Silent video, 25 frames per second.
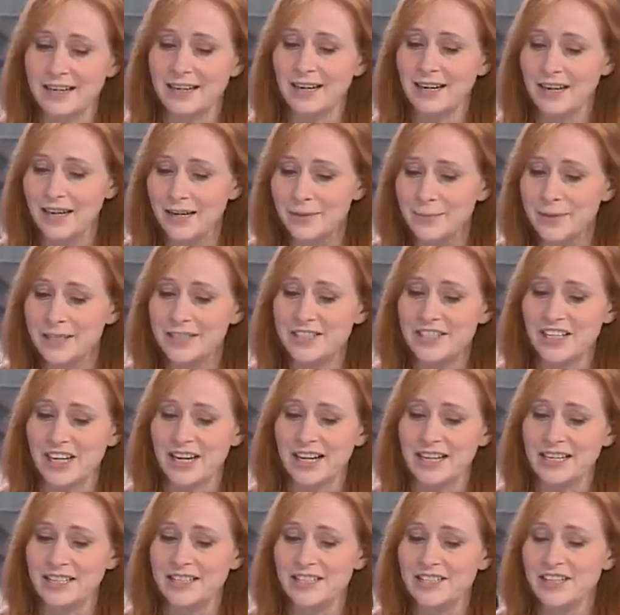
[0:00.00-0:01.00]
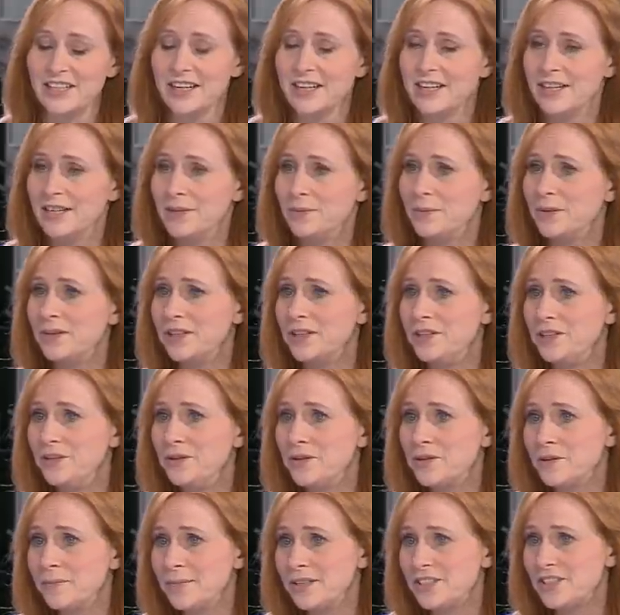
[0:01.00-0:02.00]
climate change. When the
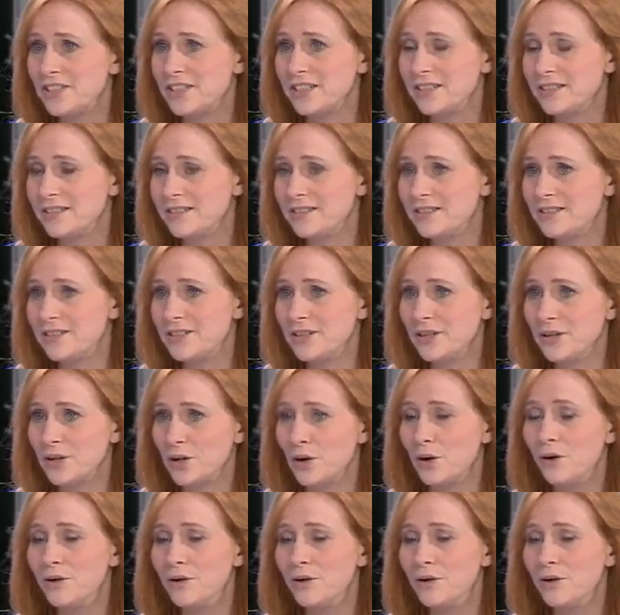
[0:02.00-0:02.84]
new Commission took